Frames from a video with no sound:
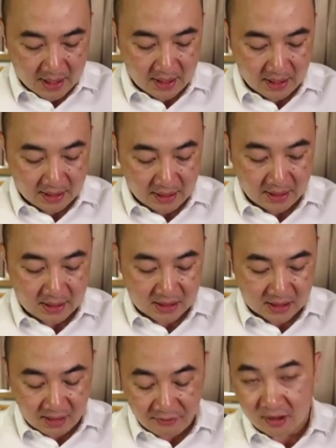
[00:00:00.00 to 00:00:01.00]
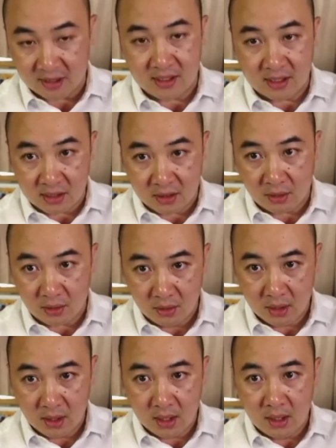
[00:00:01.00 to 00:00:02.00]
and San Francisco.
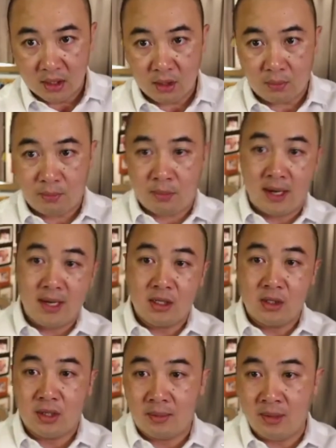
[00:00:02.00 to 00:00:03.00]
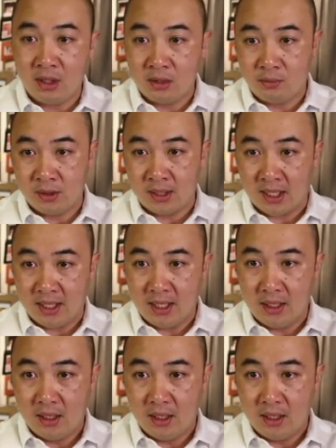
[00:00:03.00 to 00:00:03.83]
So prior to coming to Brunei,